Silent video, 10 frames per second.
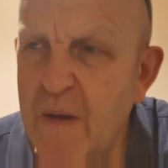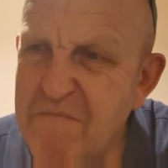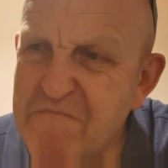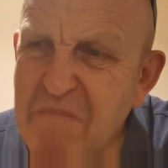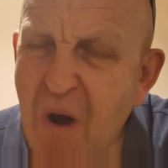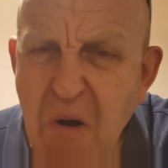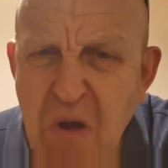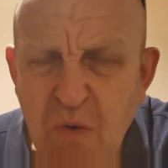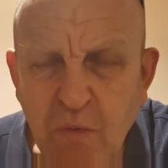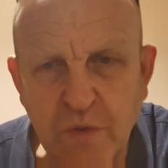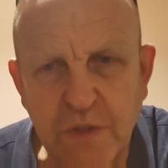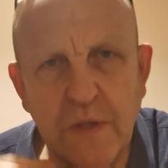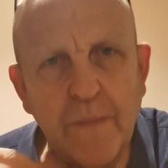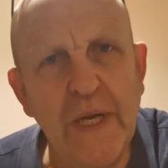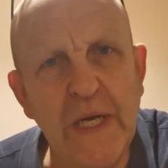miles.
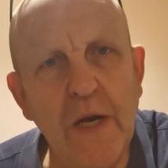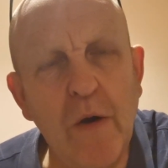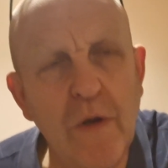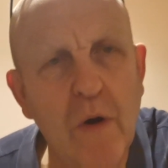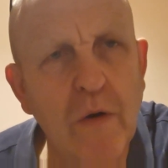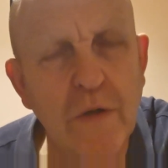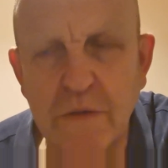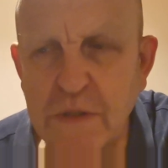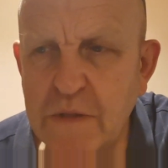I mean, on a hot